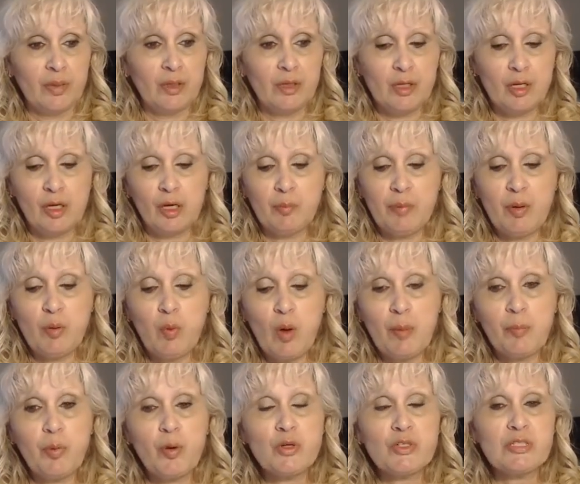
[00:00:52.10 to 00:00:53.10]
You could be
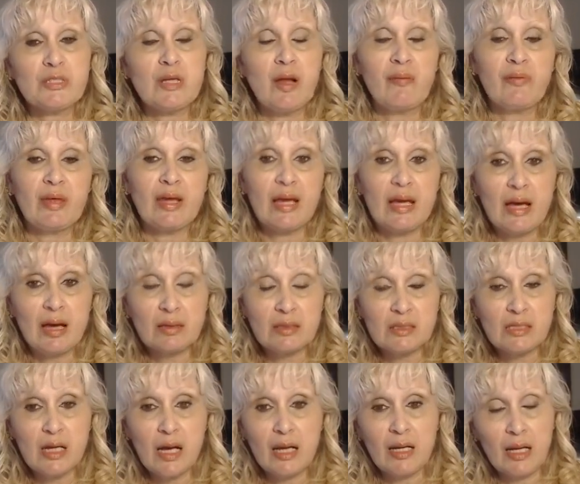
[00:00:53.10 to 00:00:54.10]
one person on the
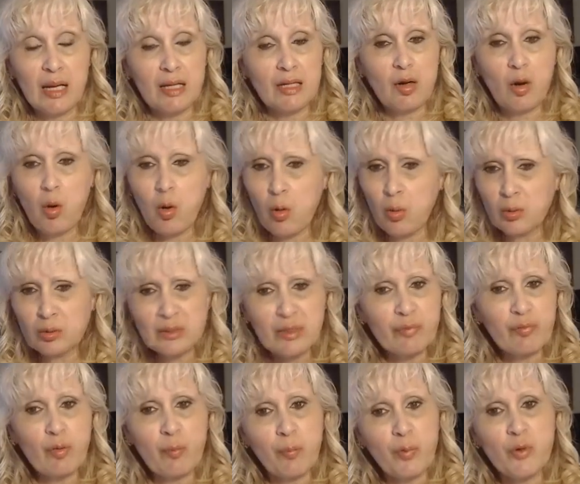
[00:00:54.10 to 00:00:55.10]
outside and a whole
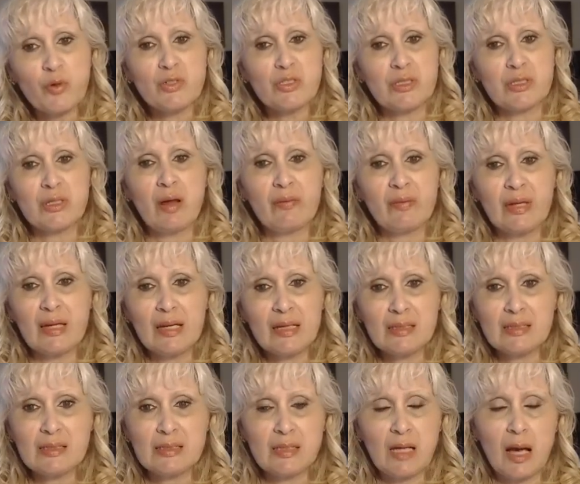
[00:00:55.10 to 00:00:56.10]
different person on the
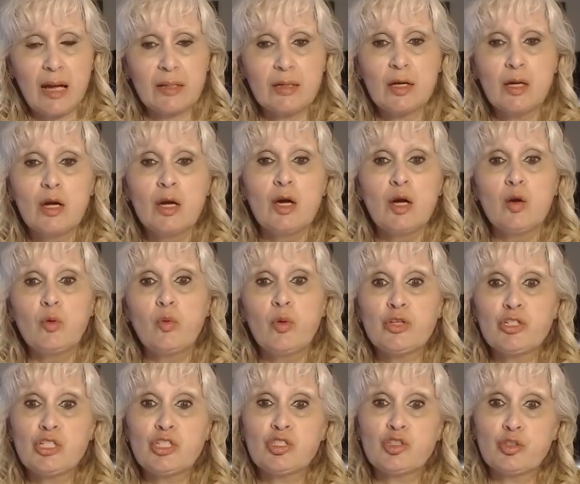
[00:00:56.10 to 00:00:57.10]
inside,
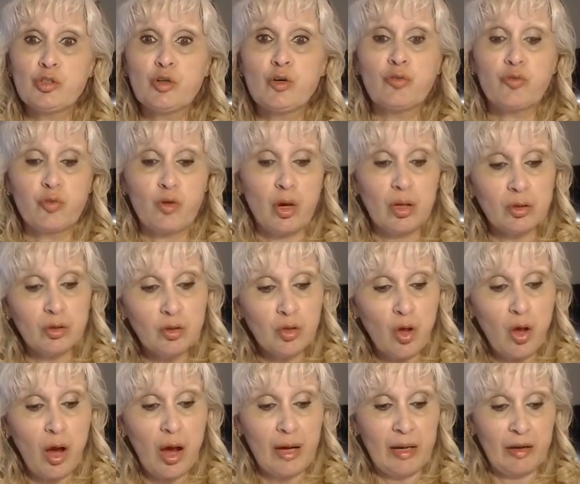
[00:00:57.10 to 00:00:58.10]
which is true for a
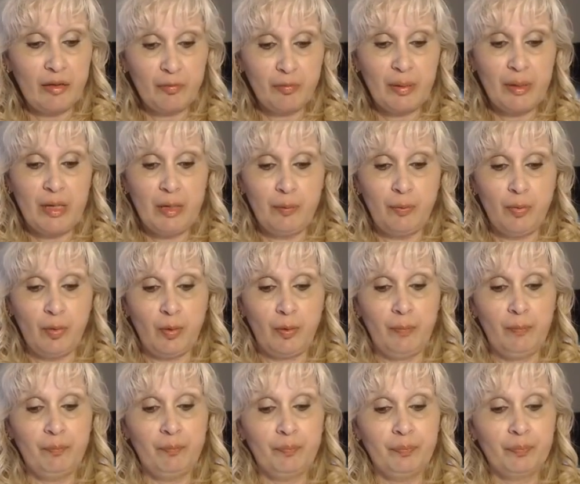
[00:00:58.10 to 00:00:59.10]
lot of
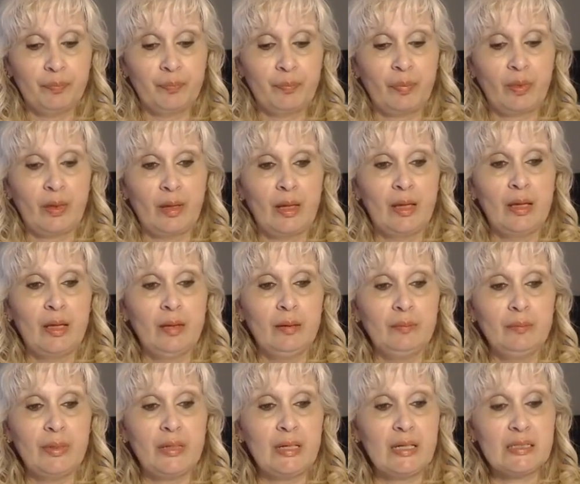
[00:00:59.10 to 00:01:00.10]
people.
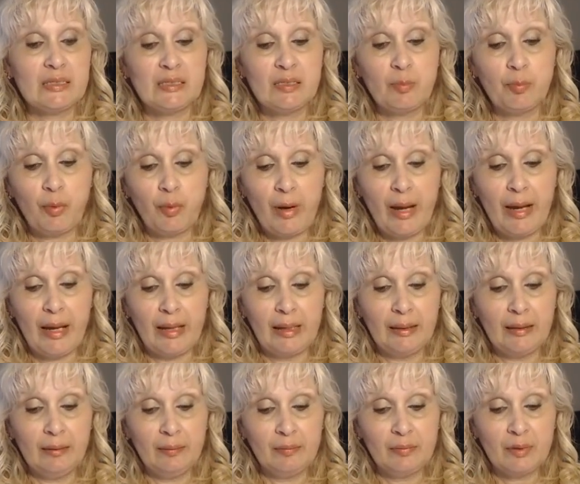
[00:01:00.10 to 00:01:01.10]
Because the
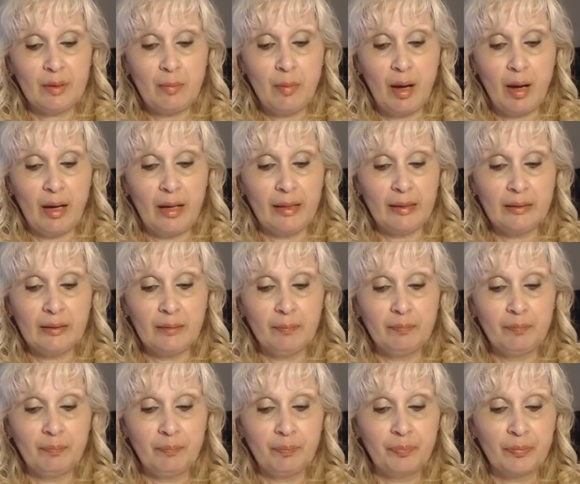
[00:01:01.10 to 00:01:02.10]
brain, the mind,
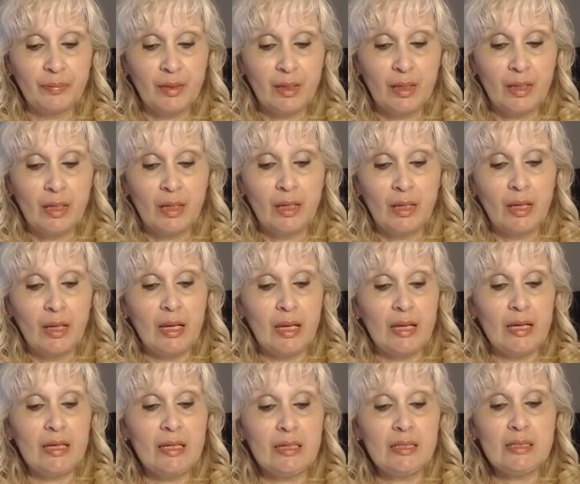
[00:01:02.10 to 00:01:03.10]

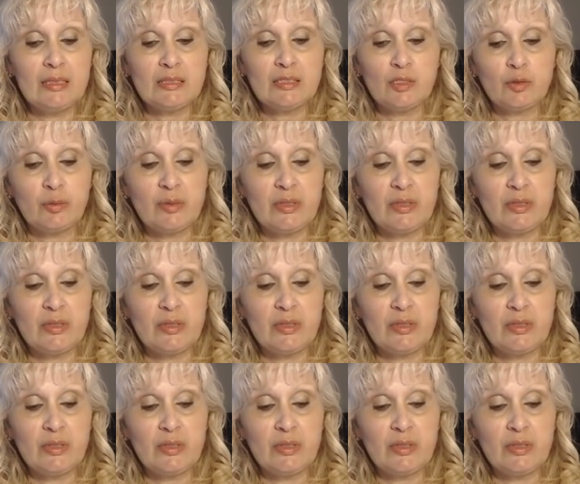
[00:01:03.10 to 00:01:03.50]
is the